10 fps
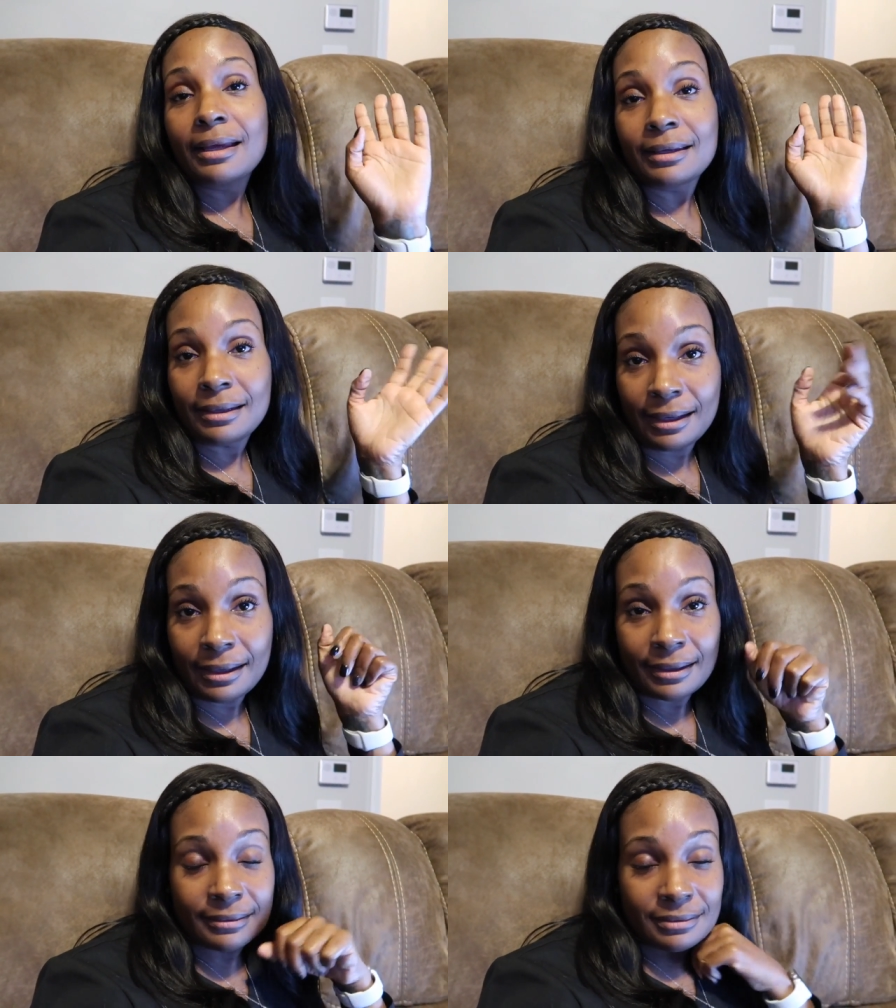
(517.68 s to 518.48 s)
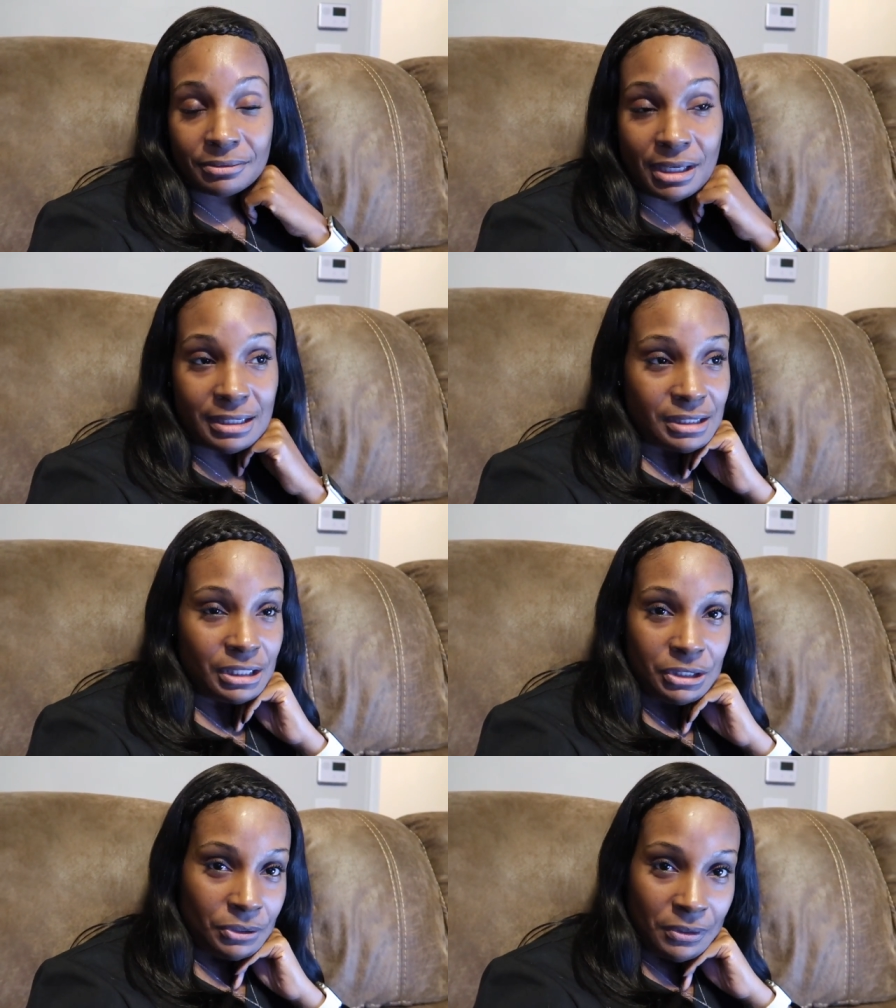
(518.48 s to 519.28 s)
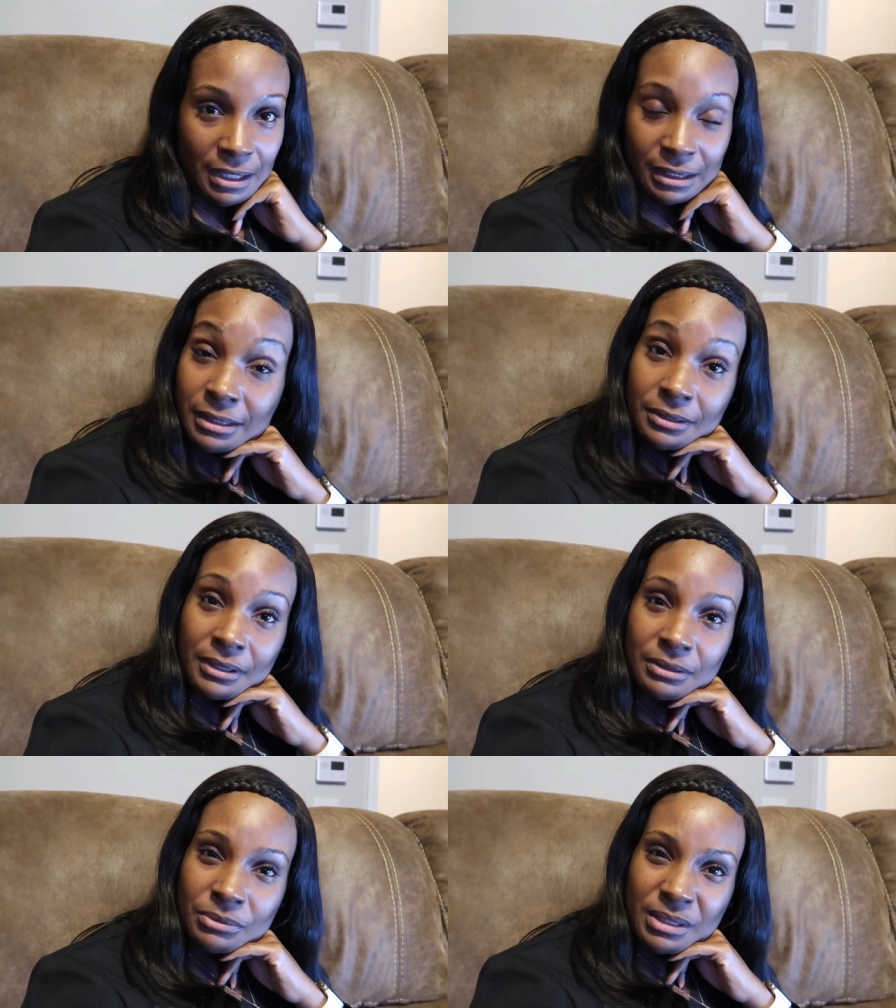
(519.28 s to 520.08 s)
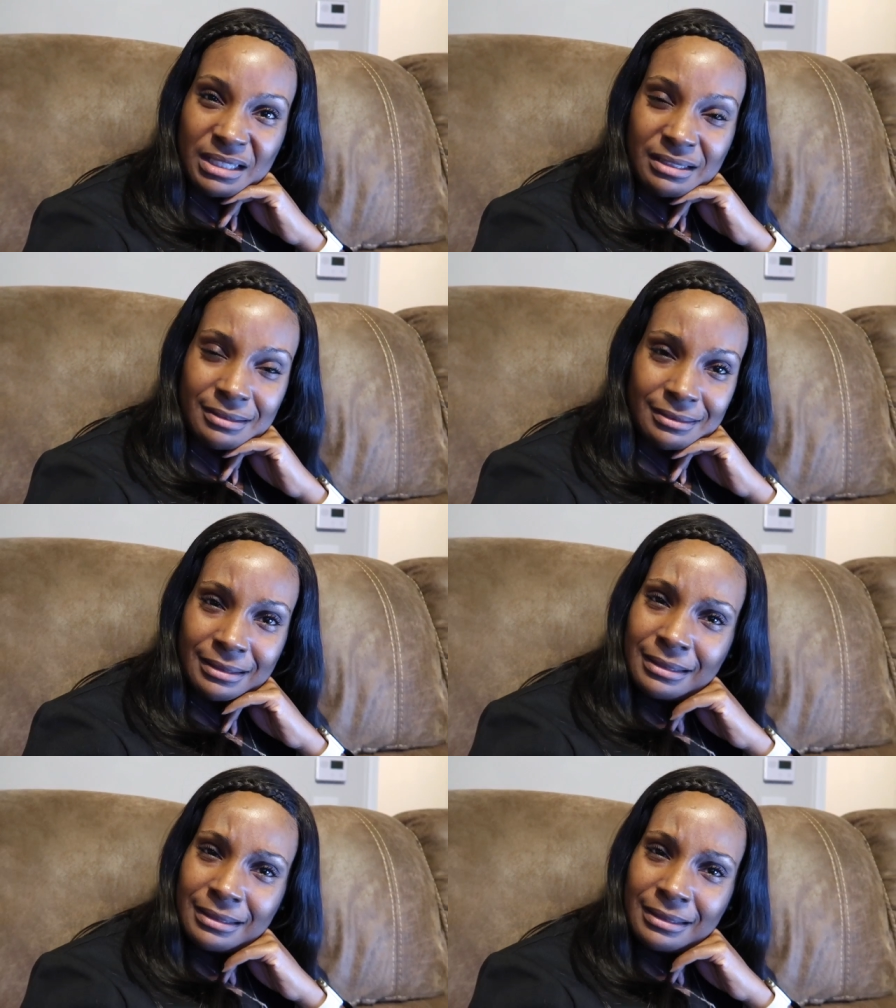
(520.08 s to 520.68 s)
yeah, you guys didn't know that either, I don't think.